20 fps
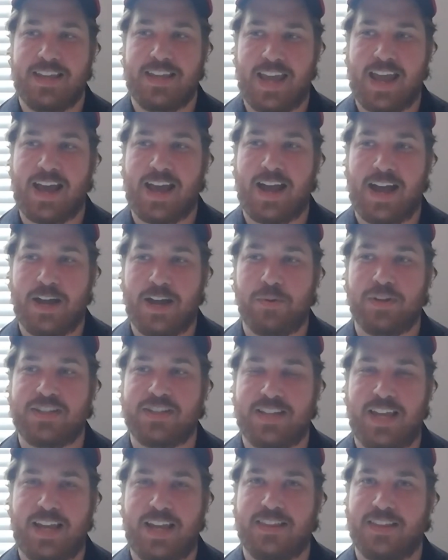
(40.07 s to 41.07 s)
Yeah, I would
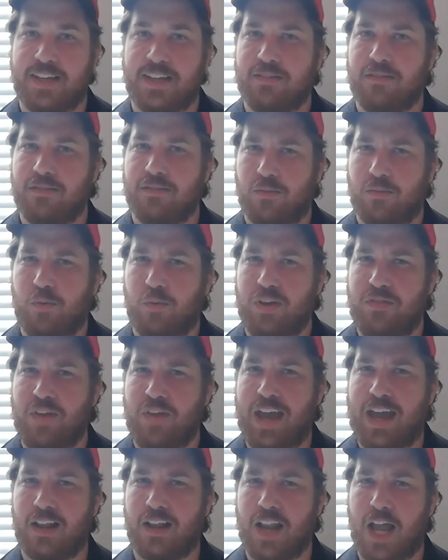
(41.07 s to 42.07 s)
say that we've
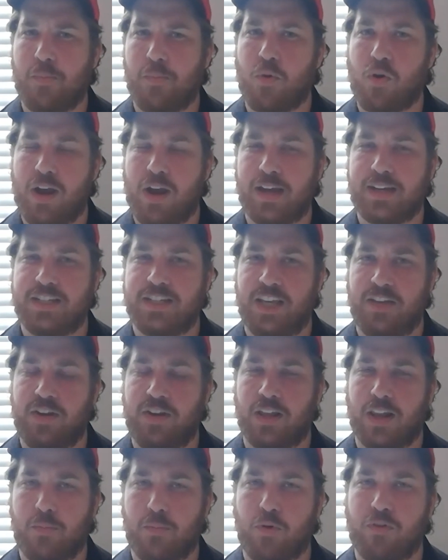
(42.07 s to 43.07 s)
had a lot more
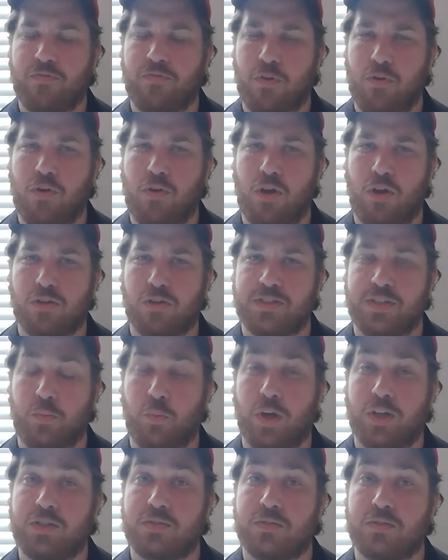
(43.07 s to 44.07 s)
activity, a lot more phone calls than
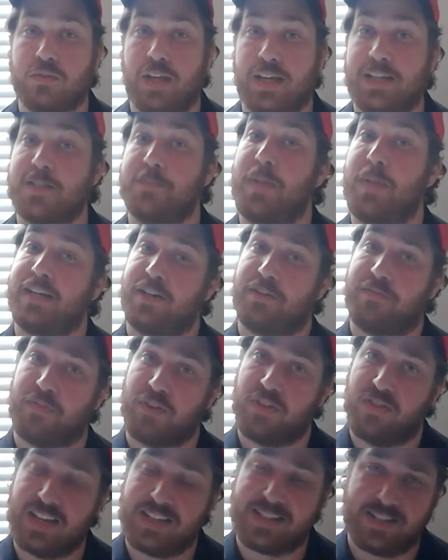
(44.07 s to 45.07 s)
what's expected
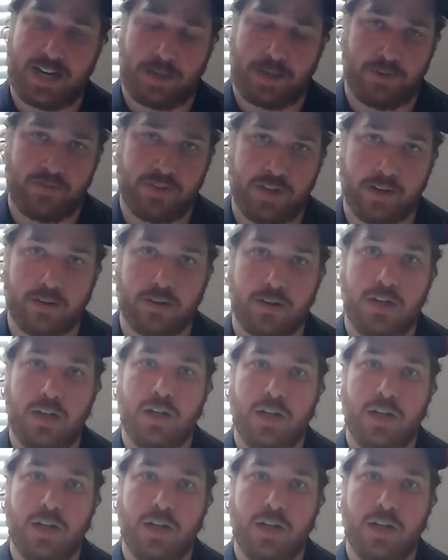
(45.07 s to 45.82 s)
for this time of year.